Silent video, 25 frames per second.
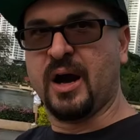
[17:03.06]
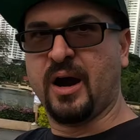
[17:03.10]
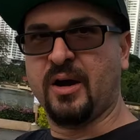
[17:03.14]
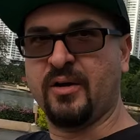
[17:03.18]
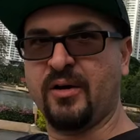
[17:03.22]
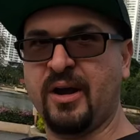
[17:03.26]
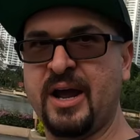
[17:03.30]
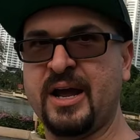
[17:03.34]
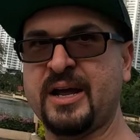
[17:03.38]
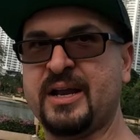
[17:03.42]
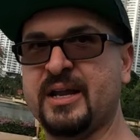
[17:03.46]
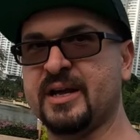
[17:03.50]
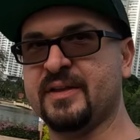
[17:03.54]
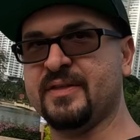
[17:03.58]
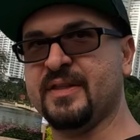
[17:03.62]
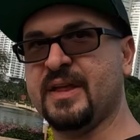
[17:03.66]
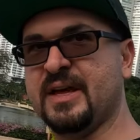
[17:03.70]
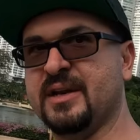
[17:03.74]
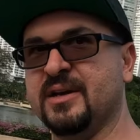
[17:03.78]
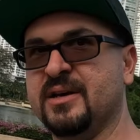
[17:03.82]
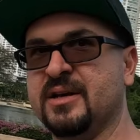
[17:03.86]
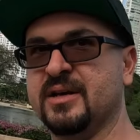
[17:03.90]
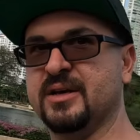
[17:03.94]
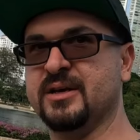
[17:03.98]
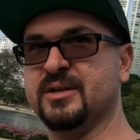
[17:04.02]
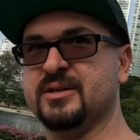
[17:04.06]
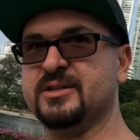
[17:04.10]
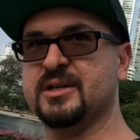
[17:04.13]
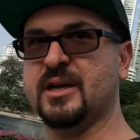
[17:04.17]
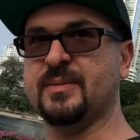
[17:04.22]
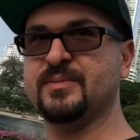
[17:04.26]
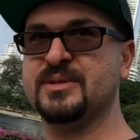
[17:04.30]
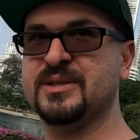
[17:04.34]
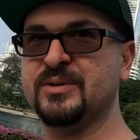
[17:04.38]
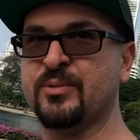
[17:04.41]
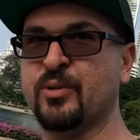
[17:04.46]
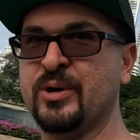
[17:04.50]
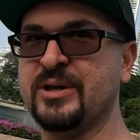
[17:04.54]
All right, and then
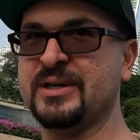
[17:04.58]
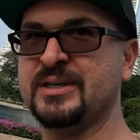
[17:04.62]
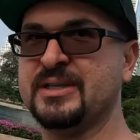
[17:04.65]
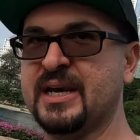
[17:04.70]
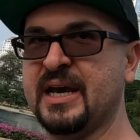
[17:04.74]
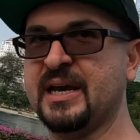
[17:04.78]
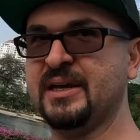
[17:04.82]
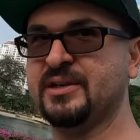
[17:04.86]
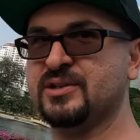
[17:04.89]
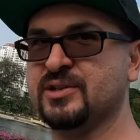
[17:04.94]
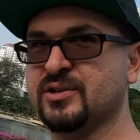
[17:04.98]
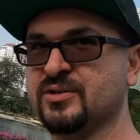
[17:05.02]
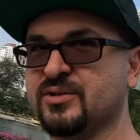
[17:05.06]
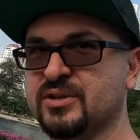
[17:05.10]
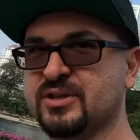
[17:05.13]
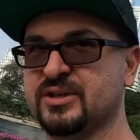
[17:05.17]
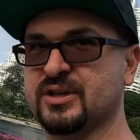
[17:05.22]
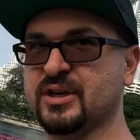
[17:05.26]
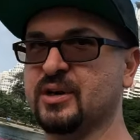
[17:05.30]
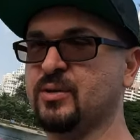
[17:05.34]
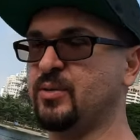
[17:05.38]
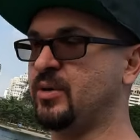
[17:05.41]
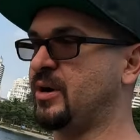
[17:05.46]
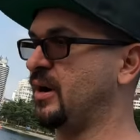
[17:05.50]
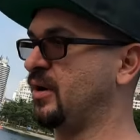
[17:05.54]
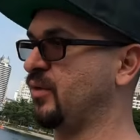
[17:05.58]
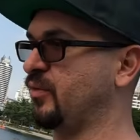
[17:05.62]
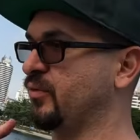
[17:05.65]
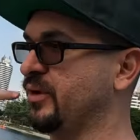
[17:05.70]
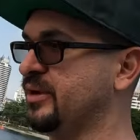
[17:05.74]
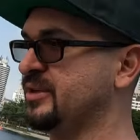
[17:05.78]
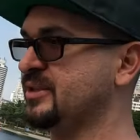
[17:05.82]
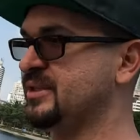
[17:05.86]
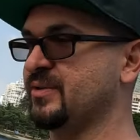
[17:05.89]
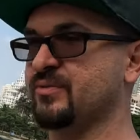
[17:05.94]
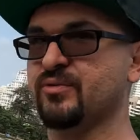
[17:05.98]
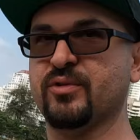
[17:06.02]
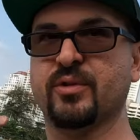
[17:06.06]
subsequent dates, you're just gonna wanna
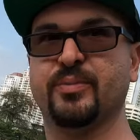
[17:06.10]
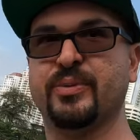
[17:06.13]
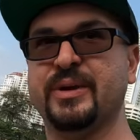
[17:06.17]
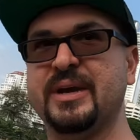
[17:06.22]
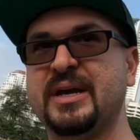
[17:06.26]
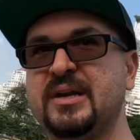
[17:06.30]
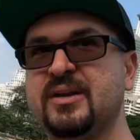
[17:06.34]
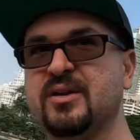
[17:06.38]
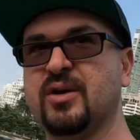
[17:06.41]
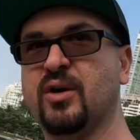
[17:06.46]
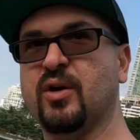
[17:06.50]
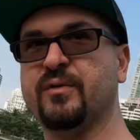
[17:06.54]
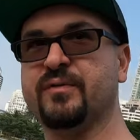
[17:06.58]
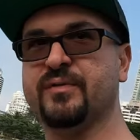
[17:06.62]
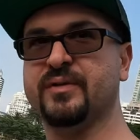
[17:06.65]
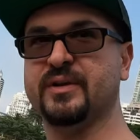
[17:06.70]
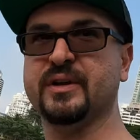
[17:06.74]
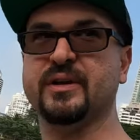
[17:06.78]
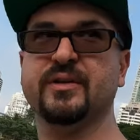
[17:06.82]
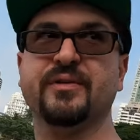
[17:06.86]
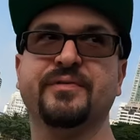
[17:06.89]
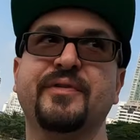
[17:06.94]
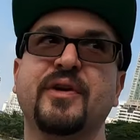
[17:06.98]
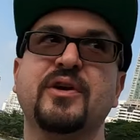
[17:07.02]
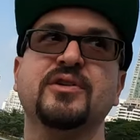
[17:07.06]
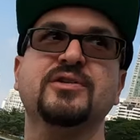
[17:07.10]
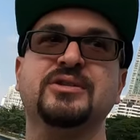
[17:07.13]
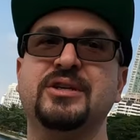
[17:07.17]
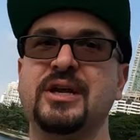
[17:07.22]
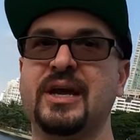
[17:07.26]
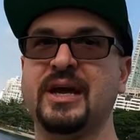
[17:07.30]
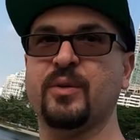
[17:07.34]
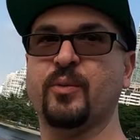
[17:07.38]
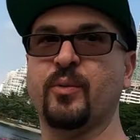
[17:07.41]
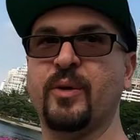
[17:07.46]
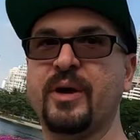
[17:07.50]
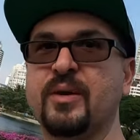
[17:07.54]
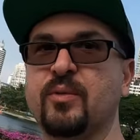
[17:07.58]
rinse and repeat. Hopefully your first
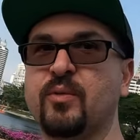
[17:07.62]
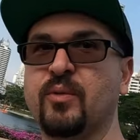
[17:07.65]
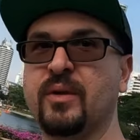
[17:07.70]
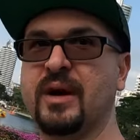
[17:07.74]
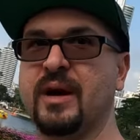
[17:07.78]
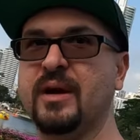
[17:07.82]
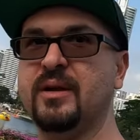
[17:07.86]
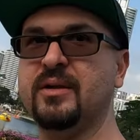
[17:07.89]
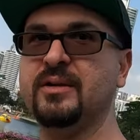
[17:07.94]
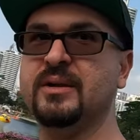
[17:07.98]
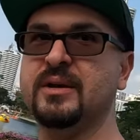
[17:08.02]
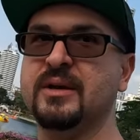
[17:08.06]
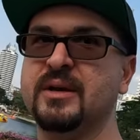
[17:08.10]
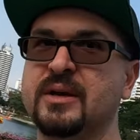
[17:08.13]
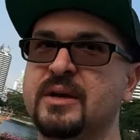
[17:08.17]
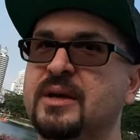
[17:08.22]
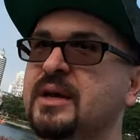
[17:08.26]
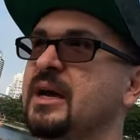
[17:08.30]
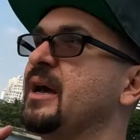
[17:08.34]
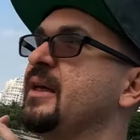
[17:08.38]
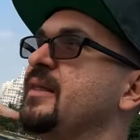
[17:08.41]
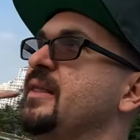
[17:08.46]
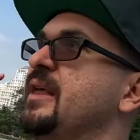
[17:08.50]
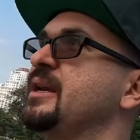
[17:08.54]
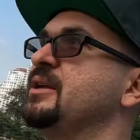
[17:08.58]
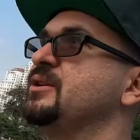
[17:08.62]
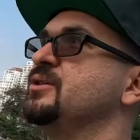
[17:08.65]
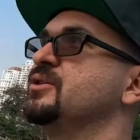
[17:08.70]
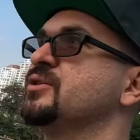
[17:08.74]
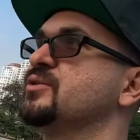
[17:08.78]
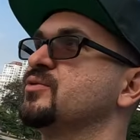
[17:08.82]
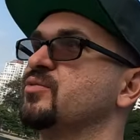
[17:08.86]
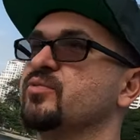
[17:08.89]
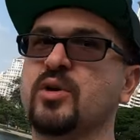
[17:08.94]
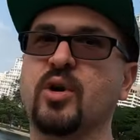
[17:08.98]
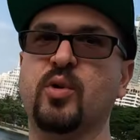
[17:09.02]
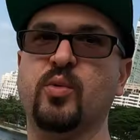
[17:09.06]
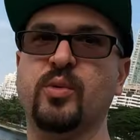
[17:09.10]
date went well, and then you
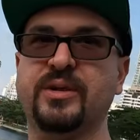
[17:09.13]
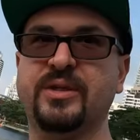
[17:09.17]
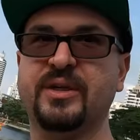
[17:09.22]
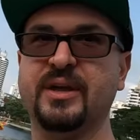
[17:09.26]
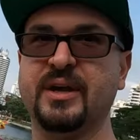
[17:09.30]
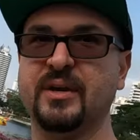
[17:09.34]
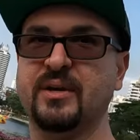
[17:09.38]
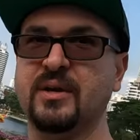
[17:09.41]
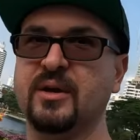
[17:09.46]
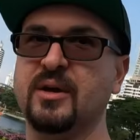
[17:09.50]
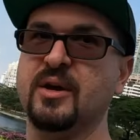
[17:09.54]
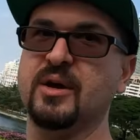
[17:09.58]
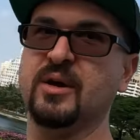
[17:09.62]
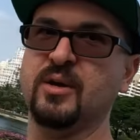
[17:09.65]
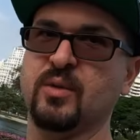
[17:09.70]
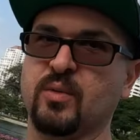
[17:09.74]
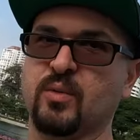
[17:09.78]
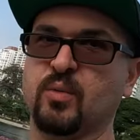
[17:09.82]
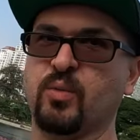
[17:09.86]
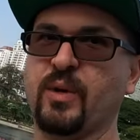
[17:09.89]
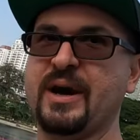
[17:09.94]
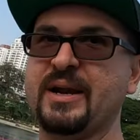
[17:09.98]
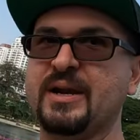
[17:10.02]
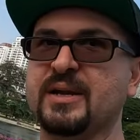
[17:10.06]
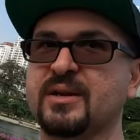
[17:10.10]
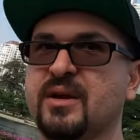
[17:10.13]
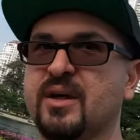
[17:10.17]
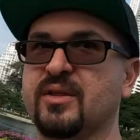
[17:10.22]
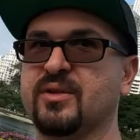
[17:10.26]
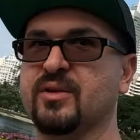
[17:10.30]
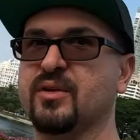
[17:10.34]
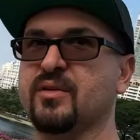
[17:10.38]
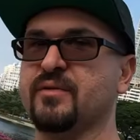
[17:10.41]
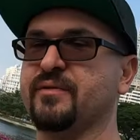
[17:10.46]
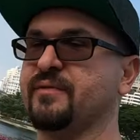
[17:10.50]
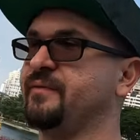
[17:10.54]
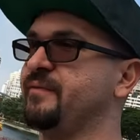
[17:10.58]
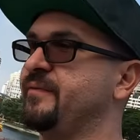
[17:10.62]
just roll with it. Wait
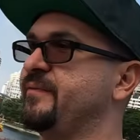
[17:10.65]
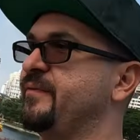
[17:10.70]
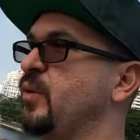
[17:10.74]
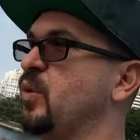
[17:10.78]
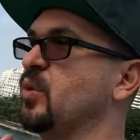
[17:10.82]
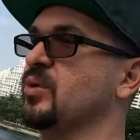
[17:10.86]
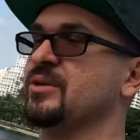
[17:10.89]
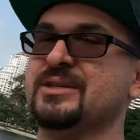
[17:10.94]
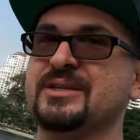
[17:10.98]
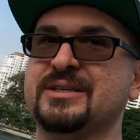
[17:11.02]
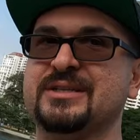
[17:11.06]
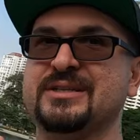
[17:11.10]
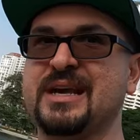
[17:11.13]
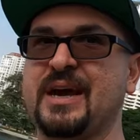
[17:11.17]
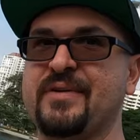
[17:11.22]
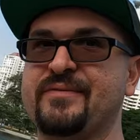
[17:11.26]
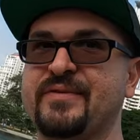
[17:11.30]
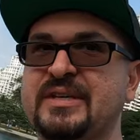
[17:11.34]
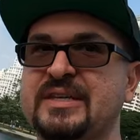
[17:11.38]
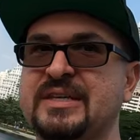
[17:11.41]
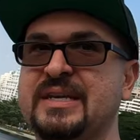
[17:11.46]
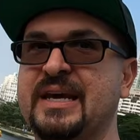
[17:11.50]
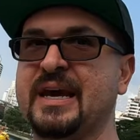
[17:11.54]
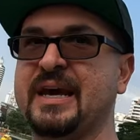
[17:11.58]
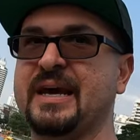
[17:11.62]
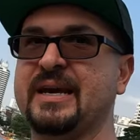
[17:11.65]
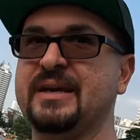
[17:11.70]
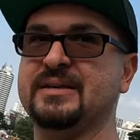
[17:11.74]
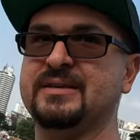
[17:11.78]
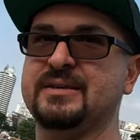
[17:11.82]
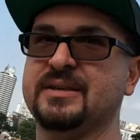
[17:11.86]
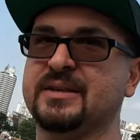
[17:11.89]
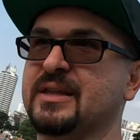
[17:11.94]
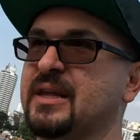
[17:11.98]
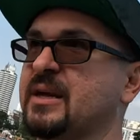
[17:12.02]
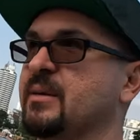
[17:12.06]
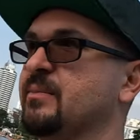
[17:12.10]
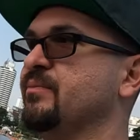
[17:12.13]
another four to seven days
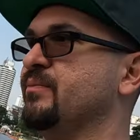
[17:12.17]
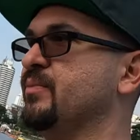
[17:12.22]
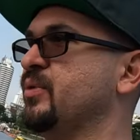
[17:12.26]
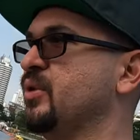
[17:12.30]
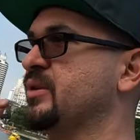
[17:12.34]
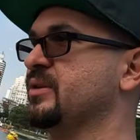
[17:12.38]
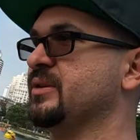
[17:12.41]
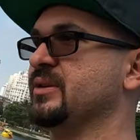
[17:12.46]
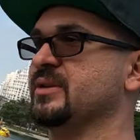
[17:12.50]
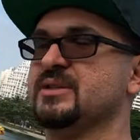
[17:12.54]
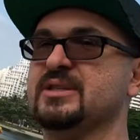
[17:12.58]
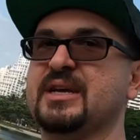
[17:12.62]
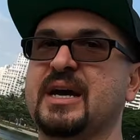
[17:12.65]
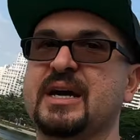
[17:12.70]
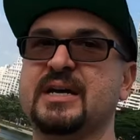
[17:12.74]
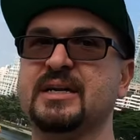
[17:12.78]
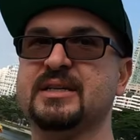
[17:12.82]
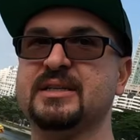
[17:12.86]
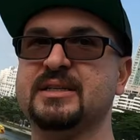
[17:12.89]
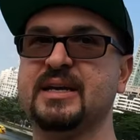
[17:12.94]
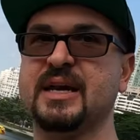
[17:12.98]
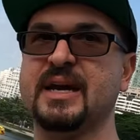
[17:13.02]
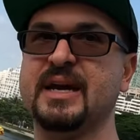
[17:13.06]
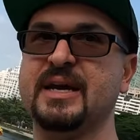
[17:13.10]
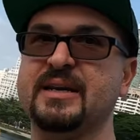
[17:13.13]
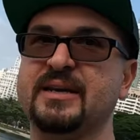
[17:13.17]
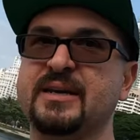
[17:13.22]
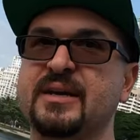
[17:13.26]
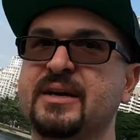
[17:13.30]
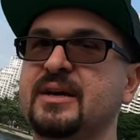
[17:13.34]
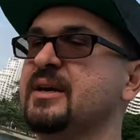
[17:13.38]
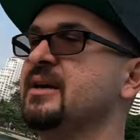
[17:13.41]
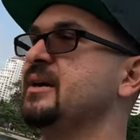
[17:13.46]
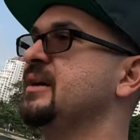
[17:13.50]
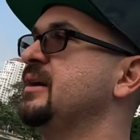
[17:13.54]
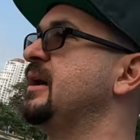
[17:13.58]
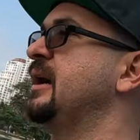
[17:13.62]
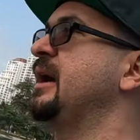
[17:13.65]
and then book the second date
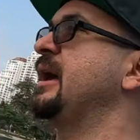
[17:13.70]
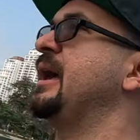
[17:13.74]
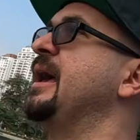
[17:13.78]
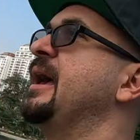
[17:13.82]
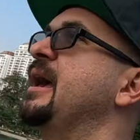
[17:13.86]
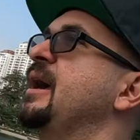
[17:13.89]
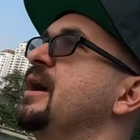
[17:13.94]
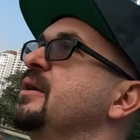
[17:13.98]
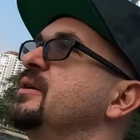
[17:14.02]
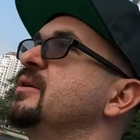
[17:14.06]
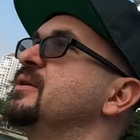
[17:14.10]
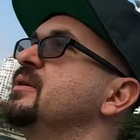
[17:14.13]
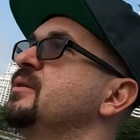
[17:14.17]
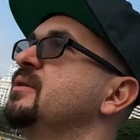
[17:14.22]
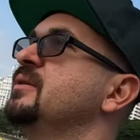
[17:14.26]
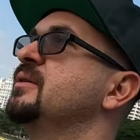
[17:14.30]
and